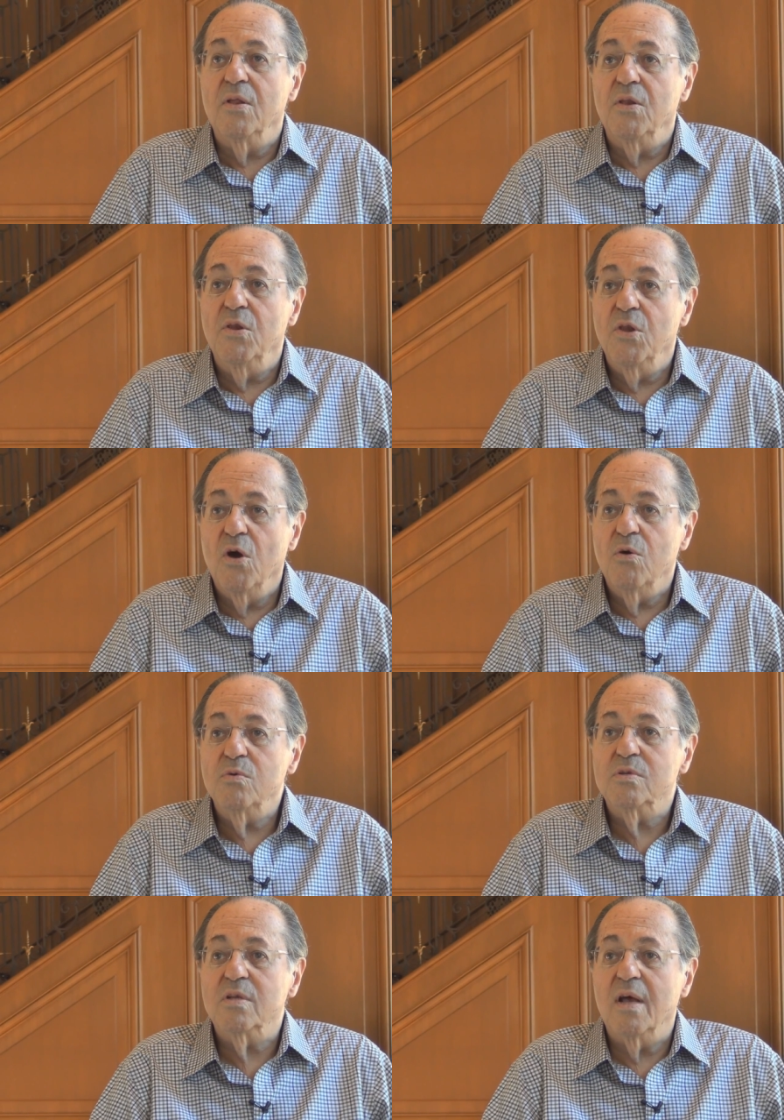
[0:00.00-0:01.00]

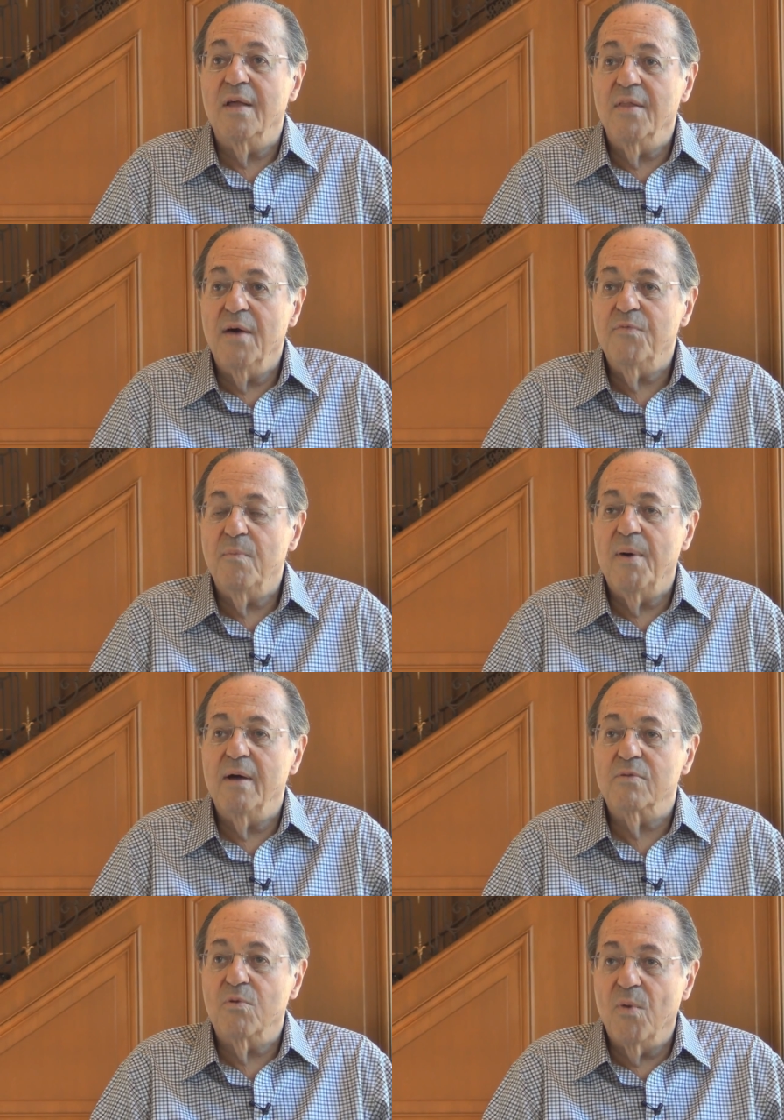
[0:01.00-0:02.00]
knows enough
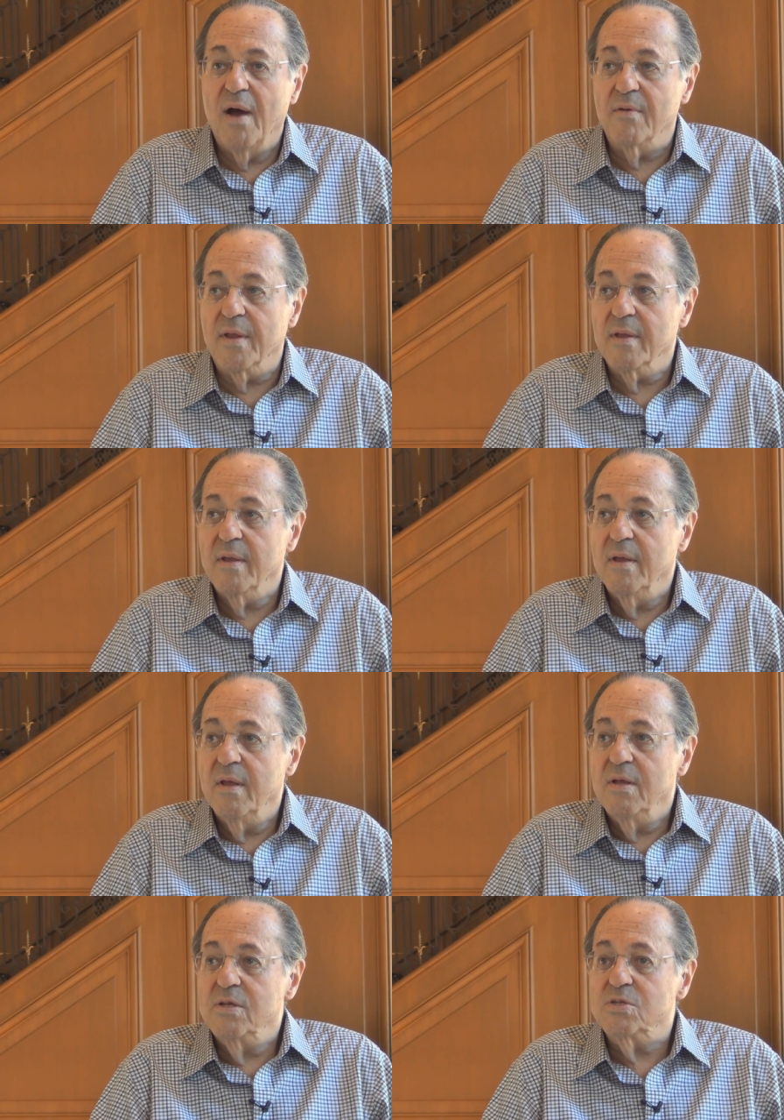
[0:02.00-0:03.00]
about grouting
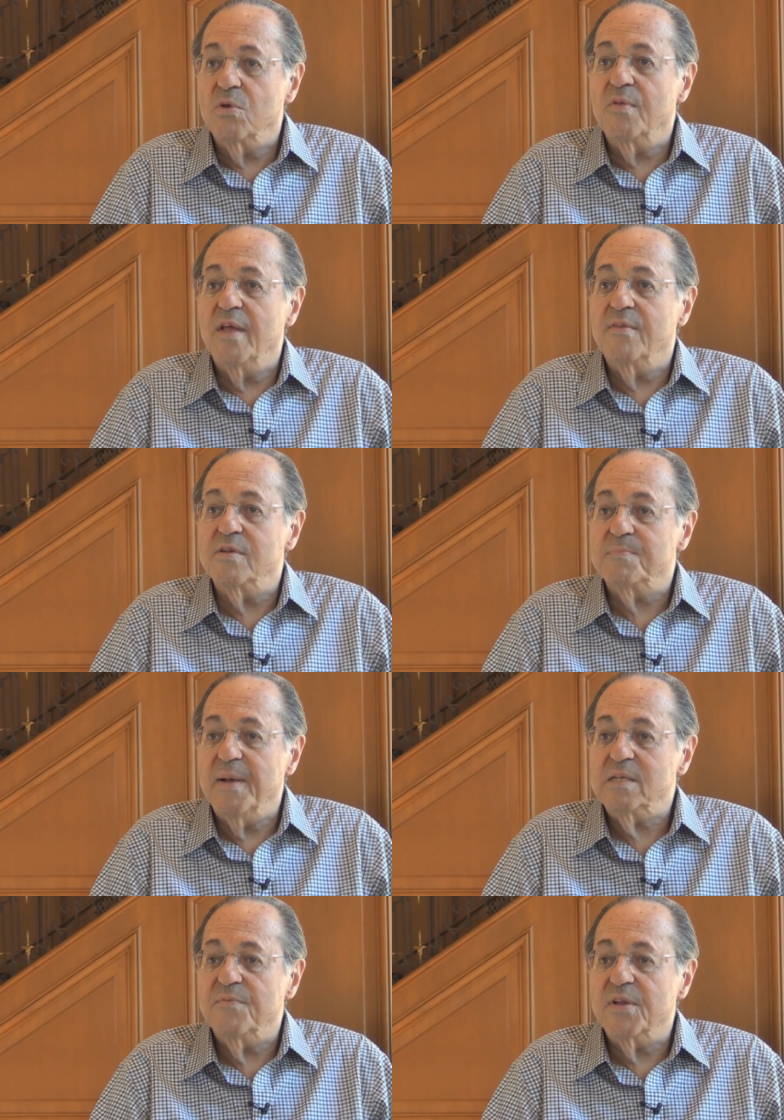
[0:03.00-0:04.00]
so that the
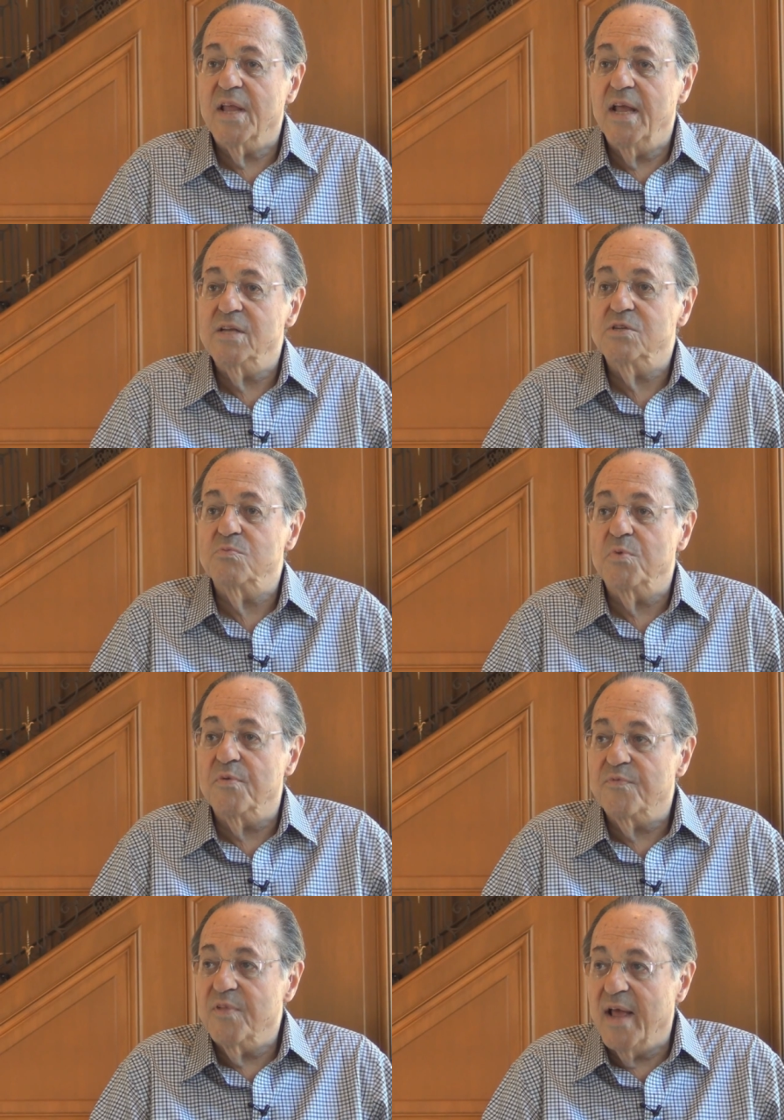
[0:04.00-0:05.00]
specification
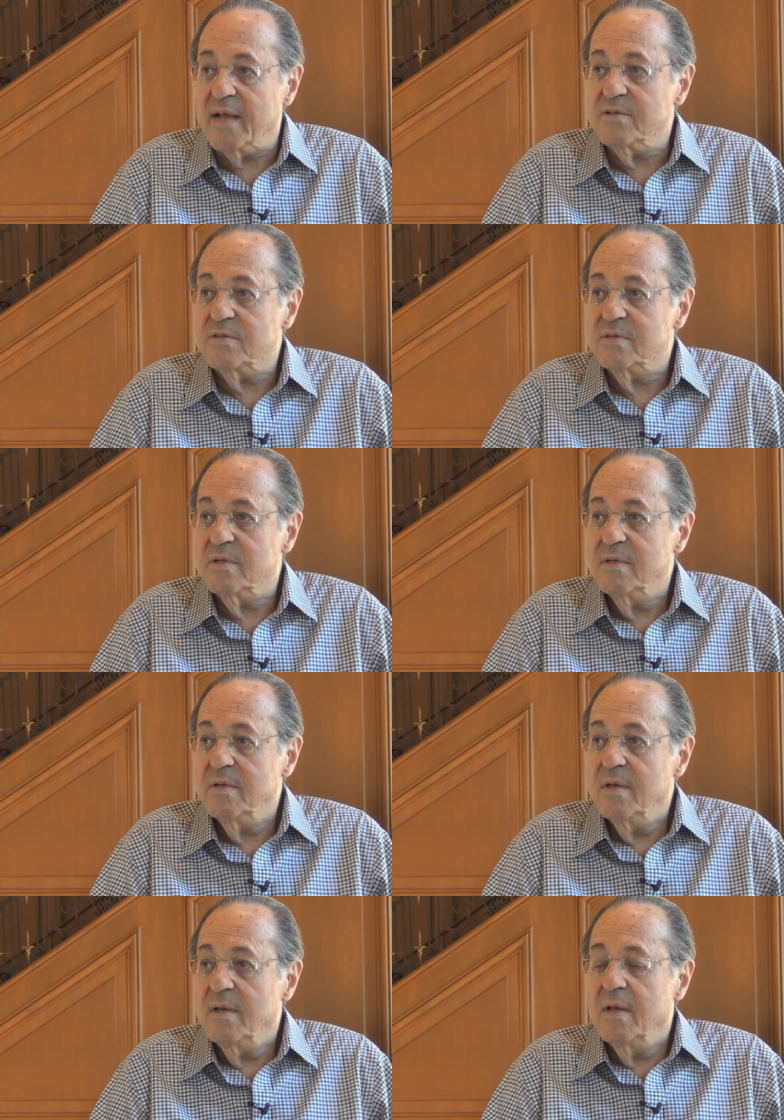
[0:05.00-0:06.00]
reflects
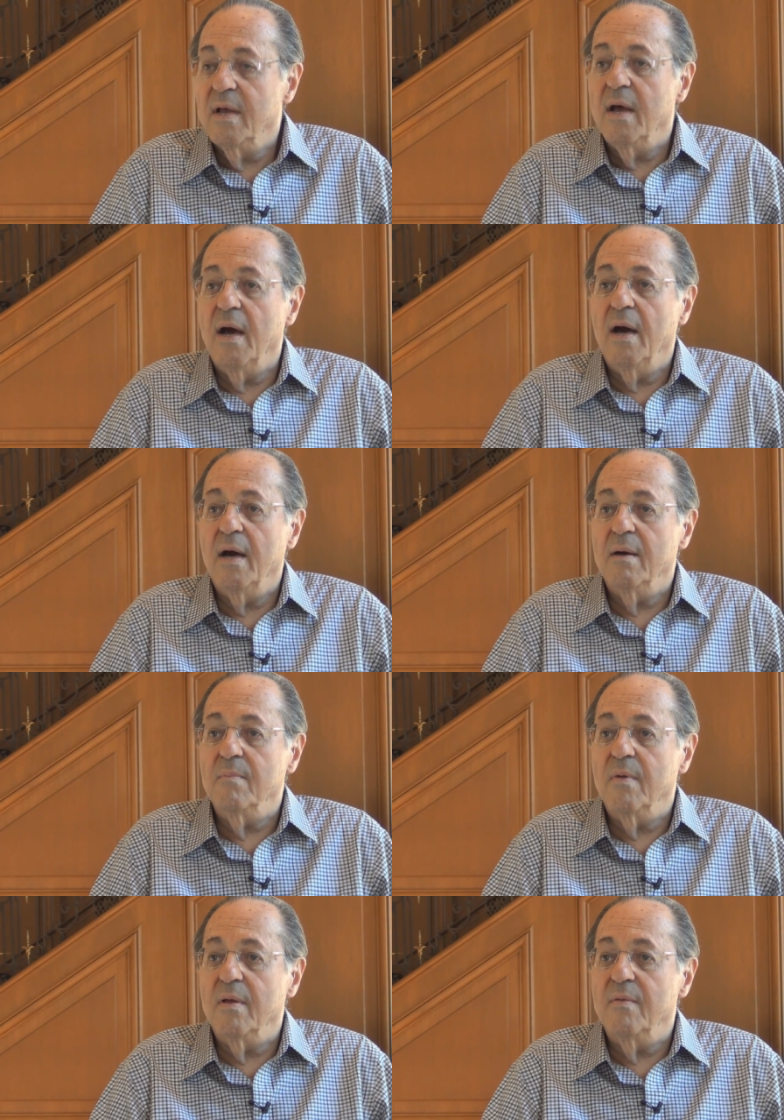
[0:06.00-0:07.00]

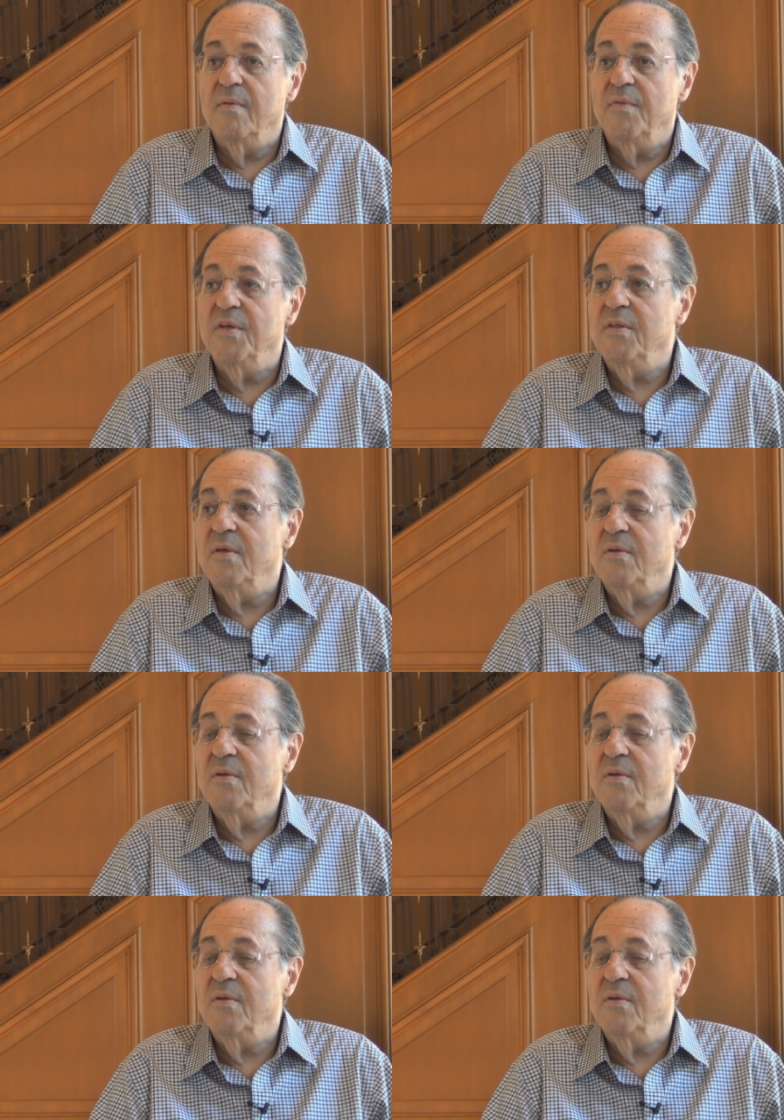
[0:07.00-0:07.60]
um, the,